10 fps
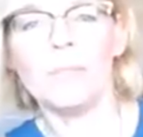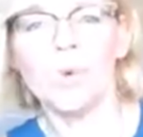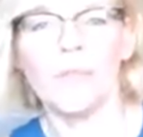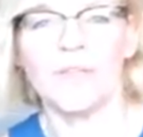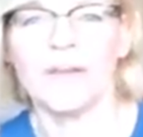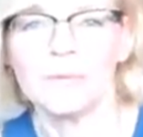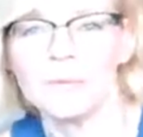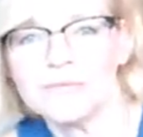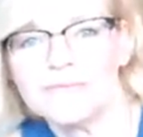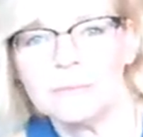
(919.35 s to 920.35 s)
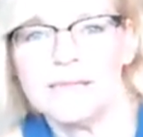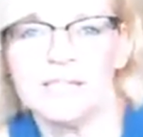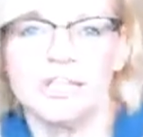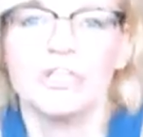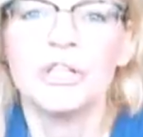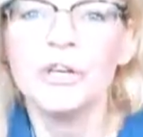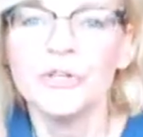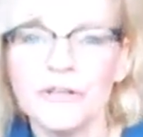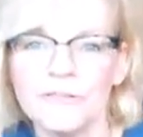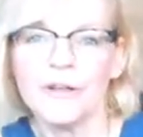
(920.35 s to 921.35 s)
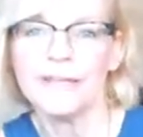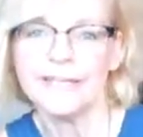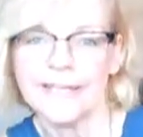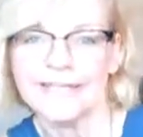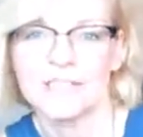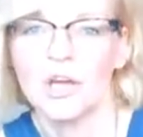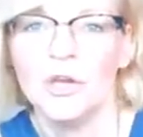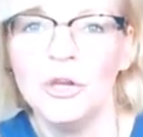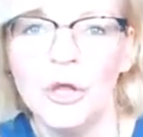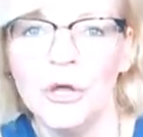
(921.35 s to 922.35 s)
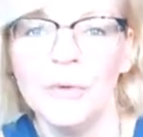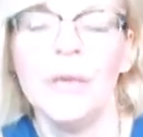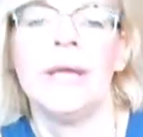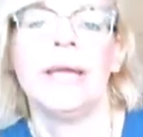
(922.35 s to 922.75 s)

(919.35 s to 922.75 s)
more thing I wanted to mention. Could I find that? No.